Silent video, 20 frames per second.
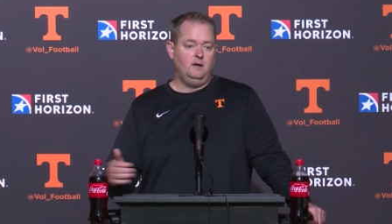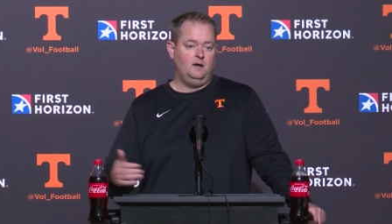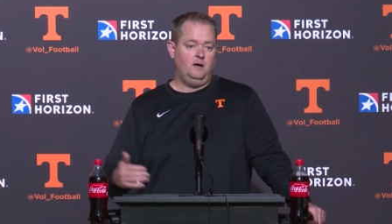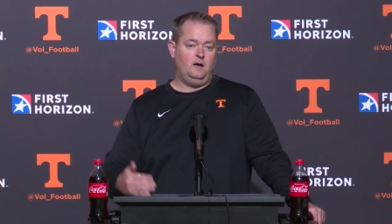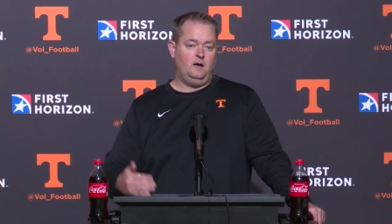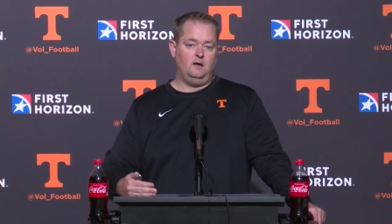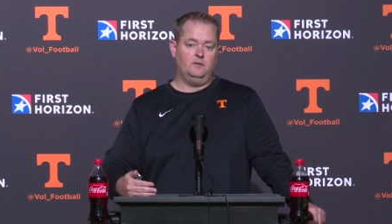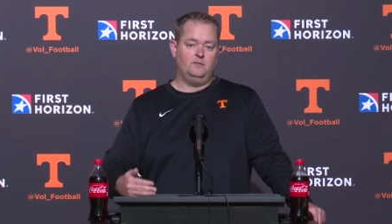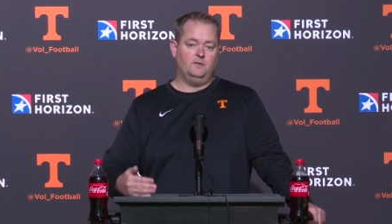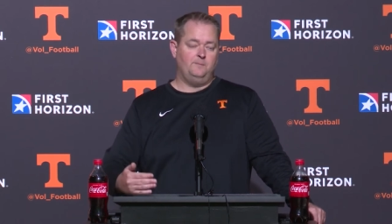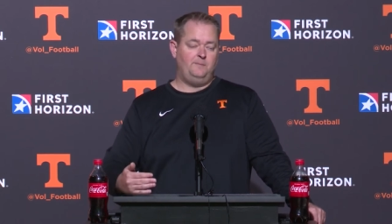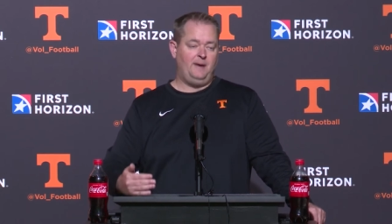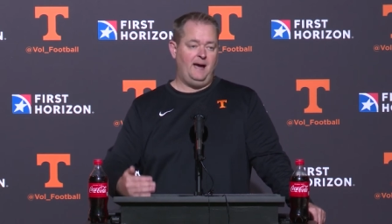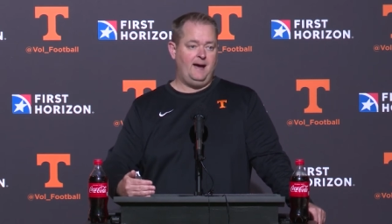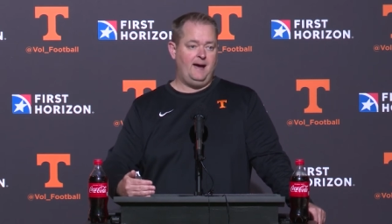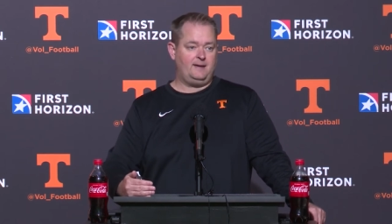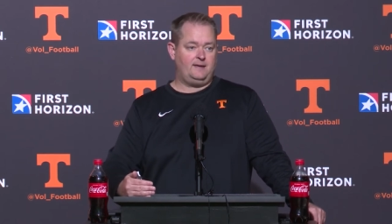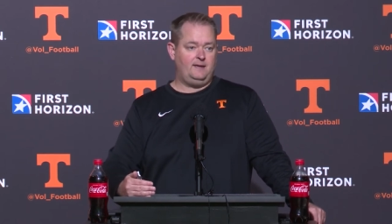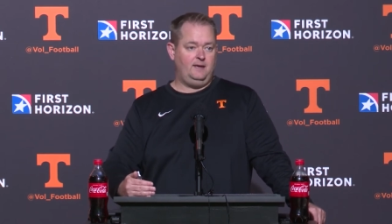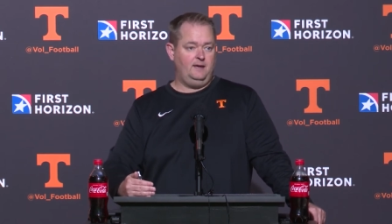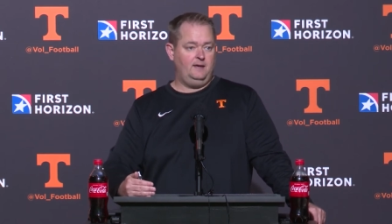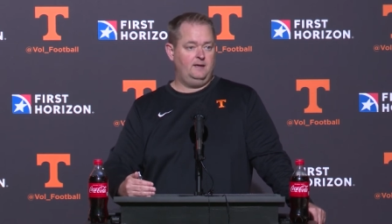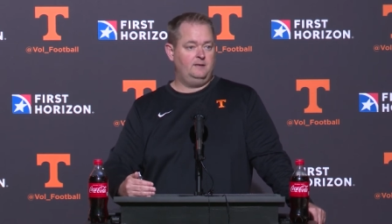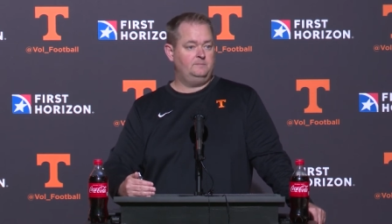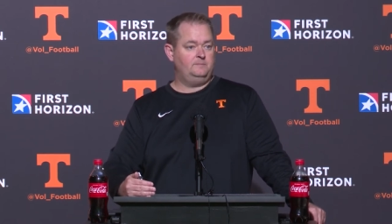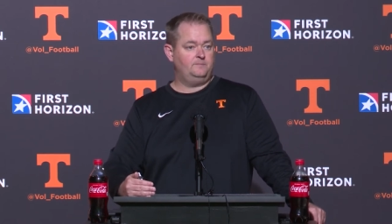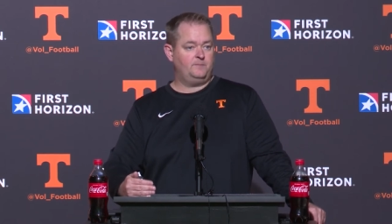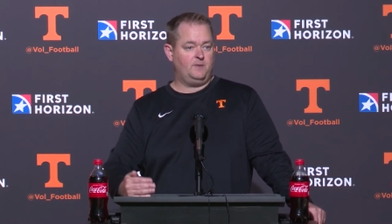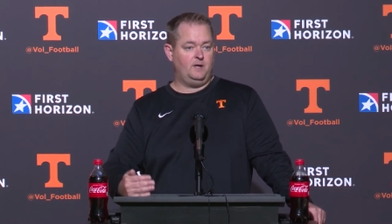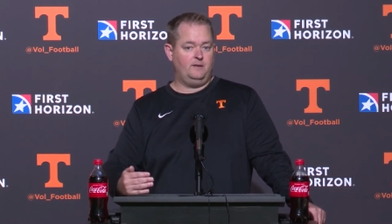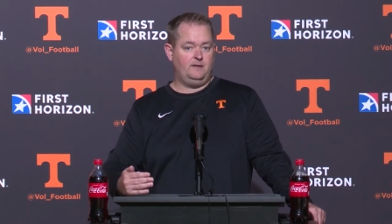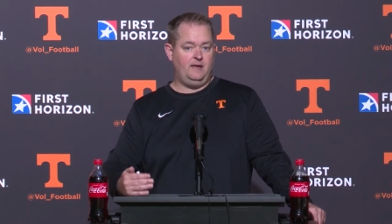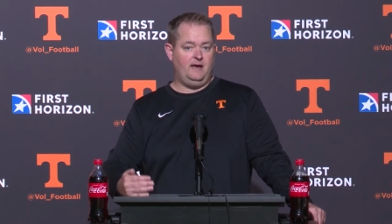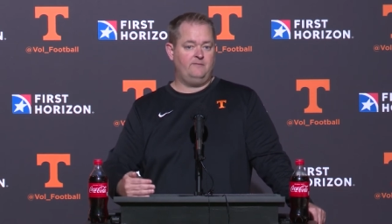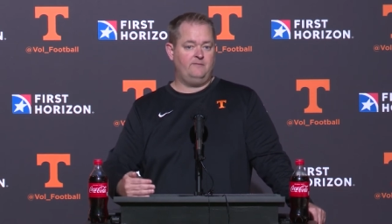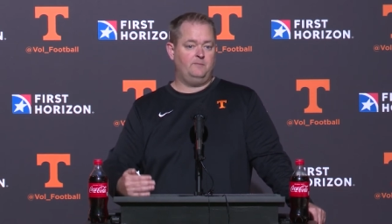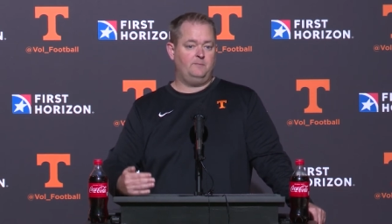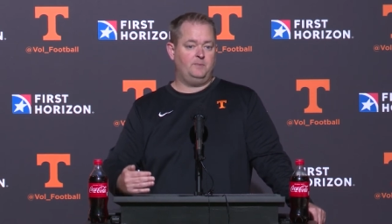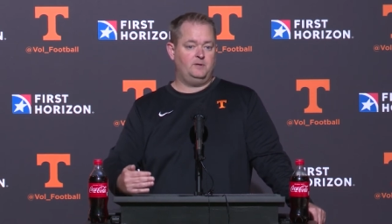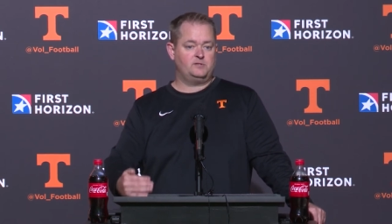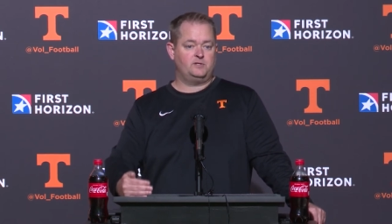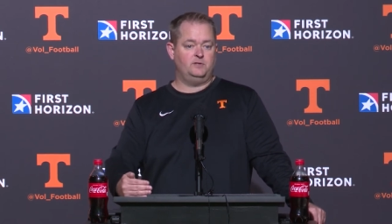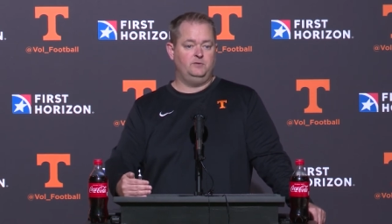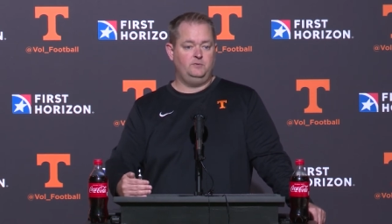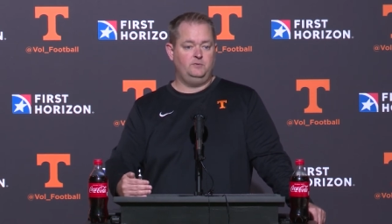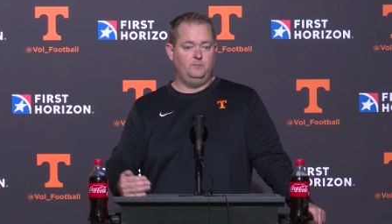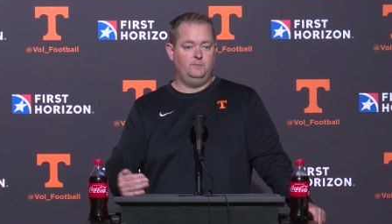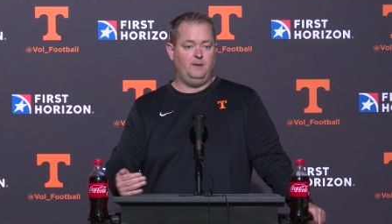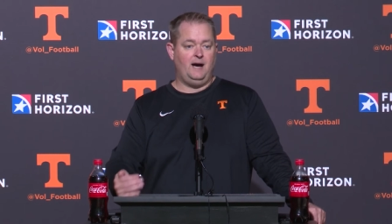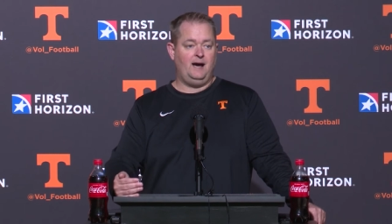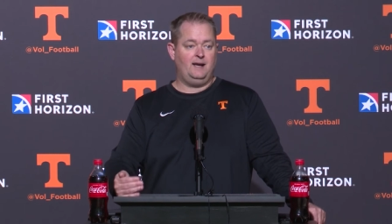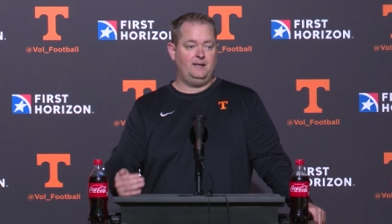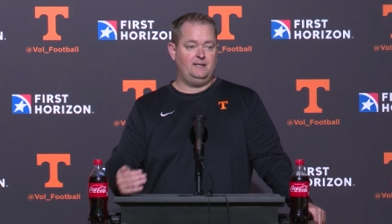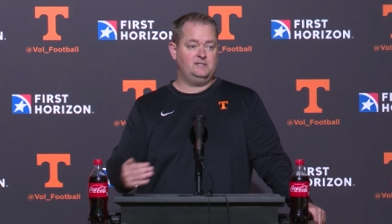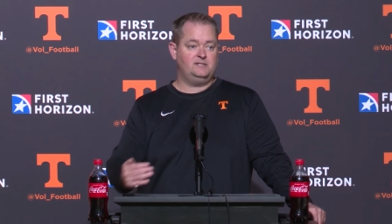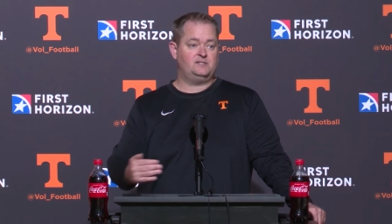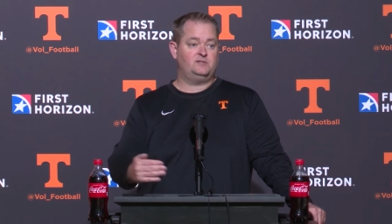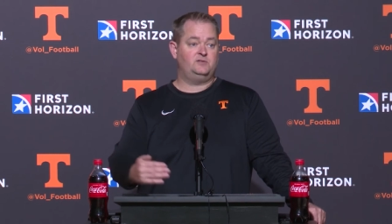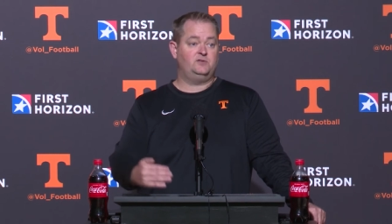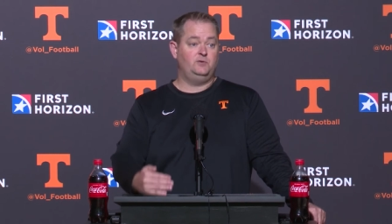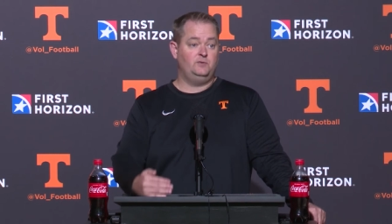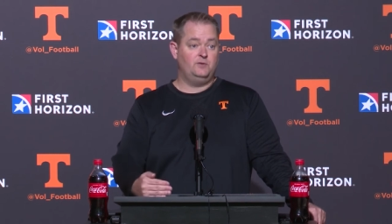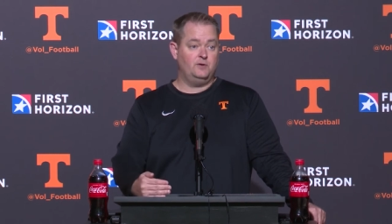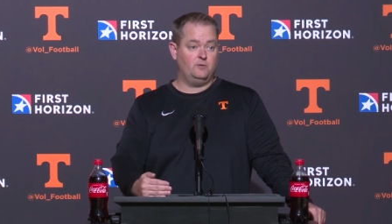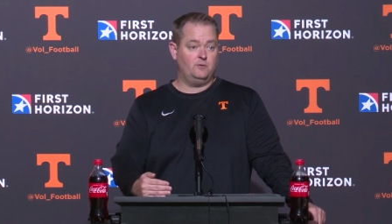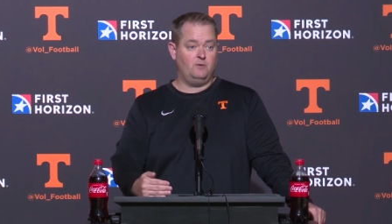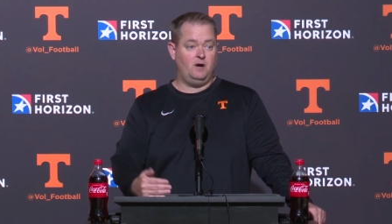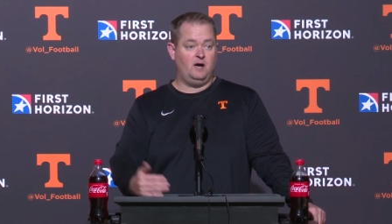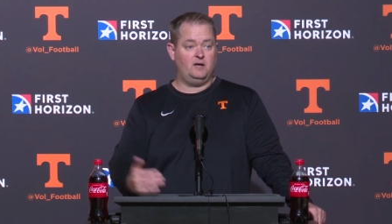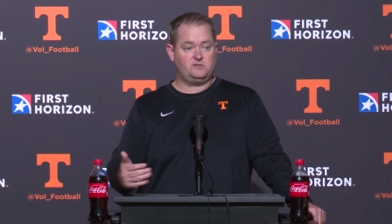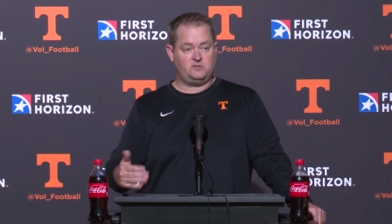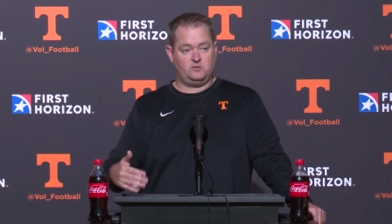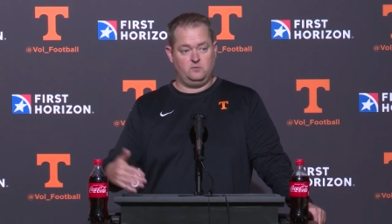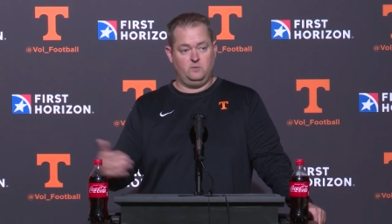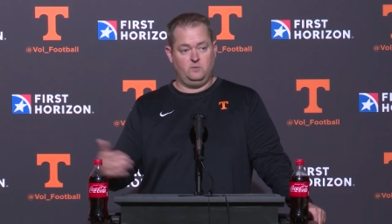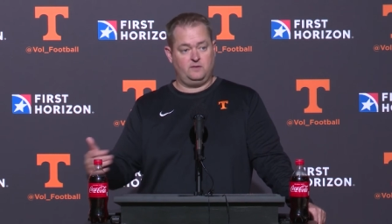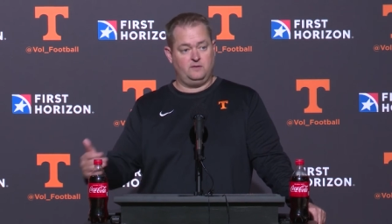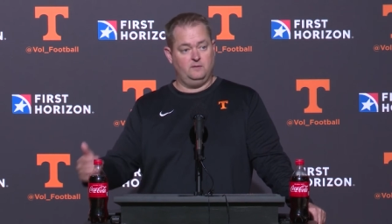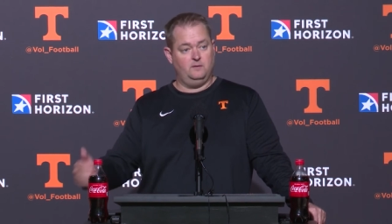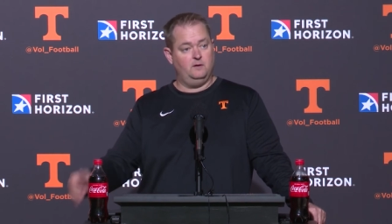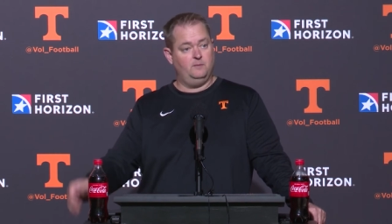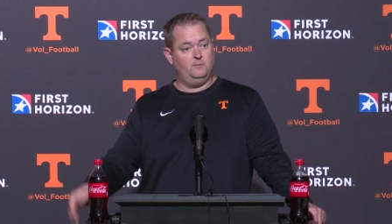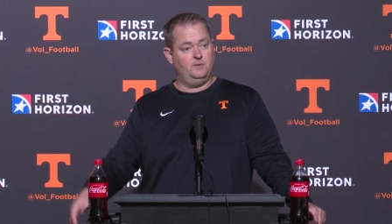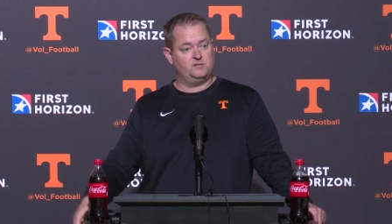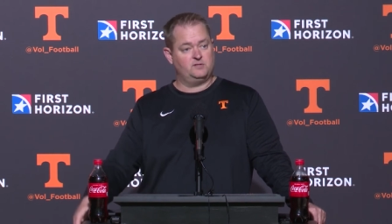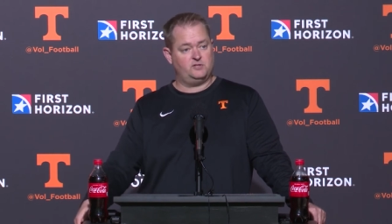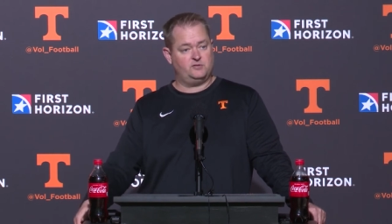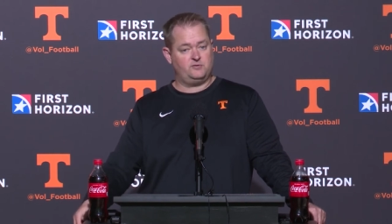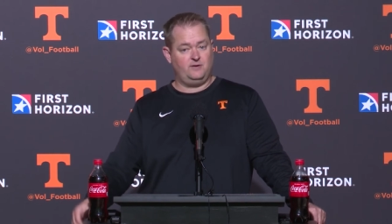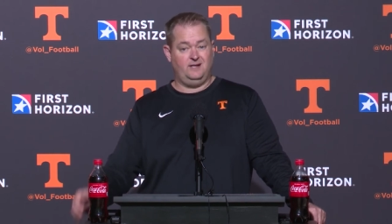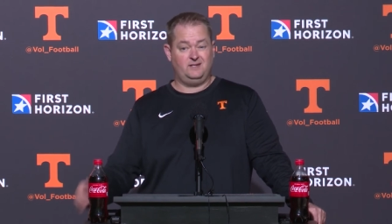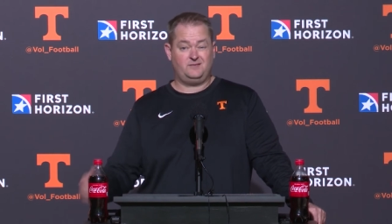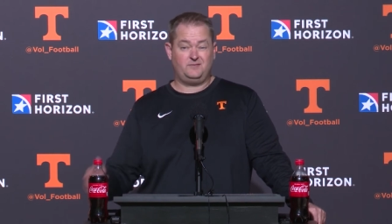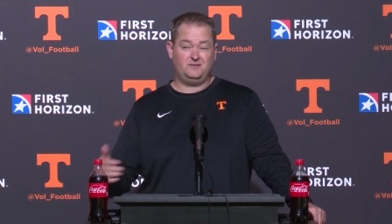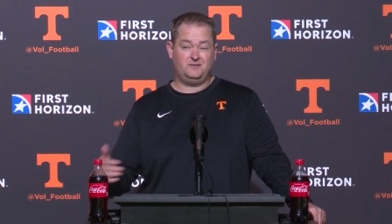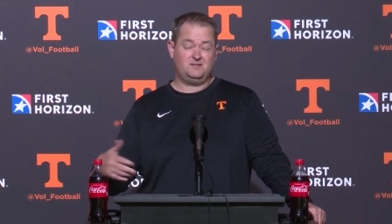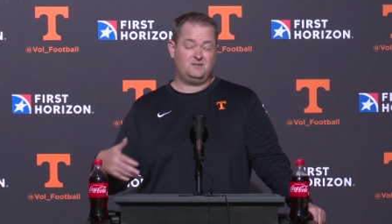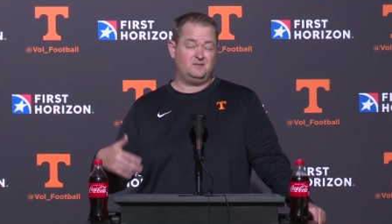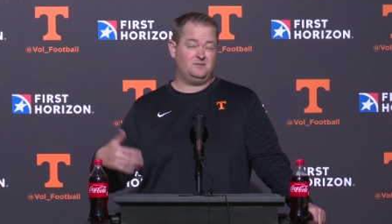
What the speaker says: On the back end, they have a bunch of new bodies to their roster with a bunch of transfers.